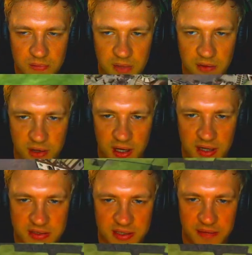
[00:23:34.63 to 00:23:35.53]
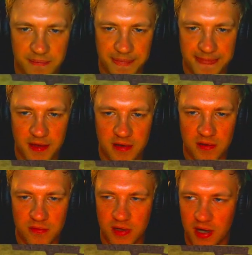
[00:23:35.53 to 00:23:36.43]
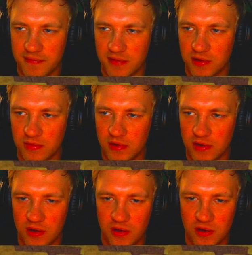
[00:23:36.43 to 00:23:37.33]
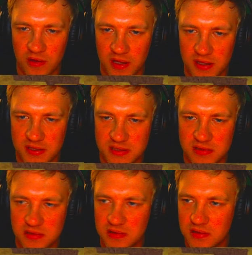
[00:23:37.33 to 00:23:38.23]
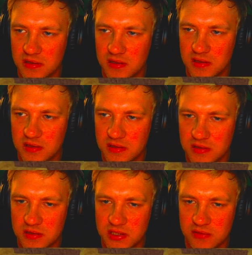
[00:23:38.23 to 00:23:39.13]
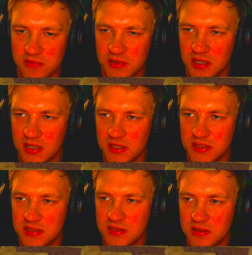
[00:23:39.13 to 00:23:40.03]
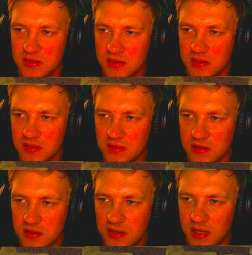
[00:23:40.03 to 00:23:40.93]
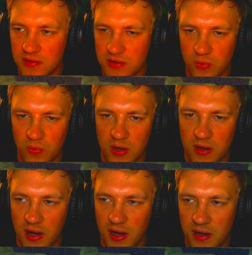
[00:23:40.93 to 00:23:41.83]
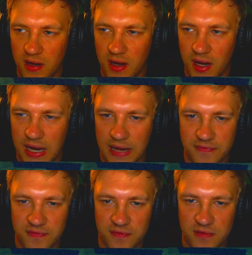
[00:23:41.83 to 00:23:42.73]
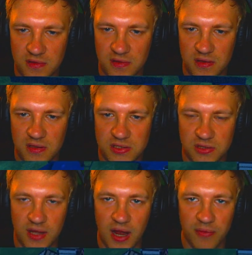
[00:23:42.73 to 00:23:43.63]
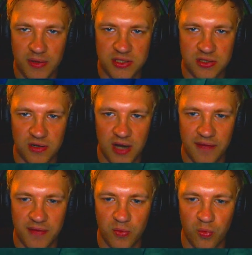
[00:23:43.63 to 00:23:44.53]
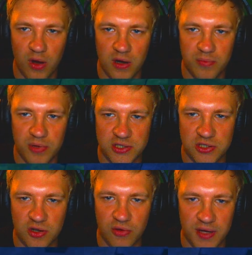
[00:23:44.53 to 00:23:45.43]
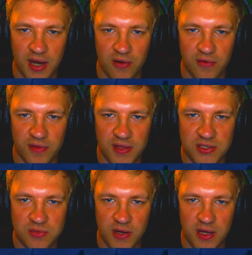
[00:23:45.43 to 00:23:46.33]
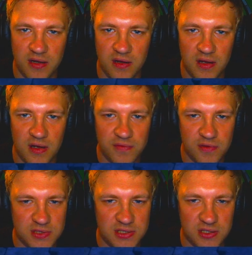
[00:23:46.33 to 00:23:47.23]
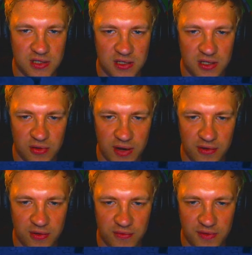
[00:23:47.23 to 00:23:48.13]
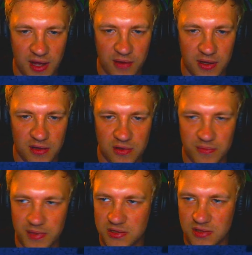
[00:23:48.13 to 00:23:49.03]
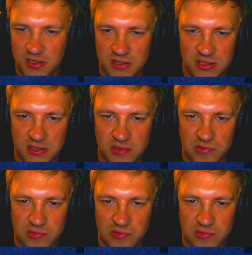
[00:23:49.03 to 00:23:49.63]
Okay, I see. We're going to have to lower all this. Synchronize. Down to 1/2. So now we start having water pressure going down over this way. Of course, it's going to go out over that way a little bit. So let's...